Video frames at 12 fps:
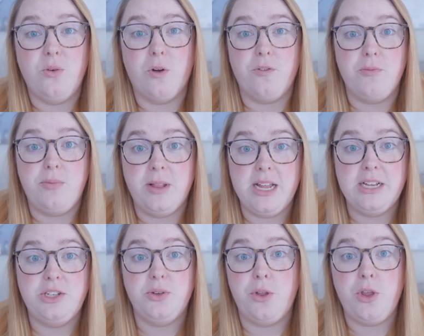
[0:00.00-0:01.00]
or if you plan
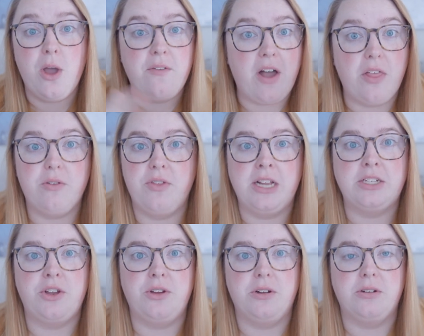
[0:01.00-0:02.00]
to and you have other things
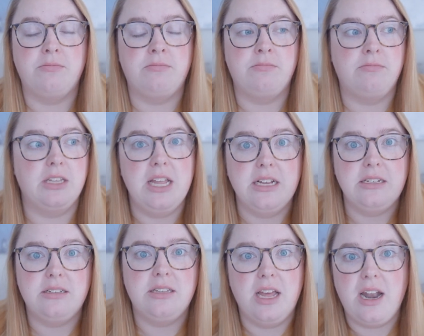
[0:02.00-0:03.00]
on your
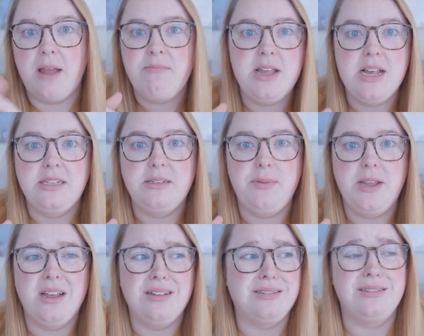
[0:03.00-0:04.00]
list that I missed,
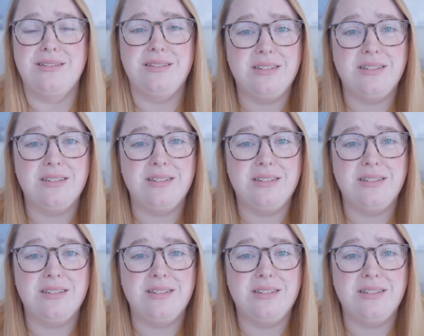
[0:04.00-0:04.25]
because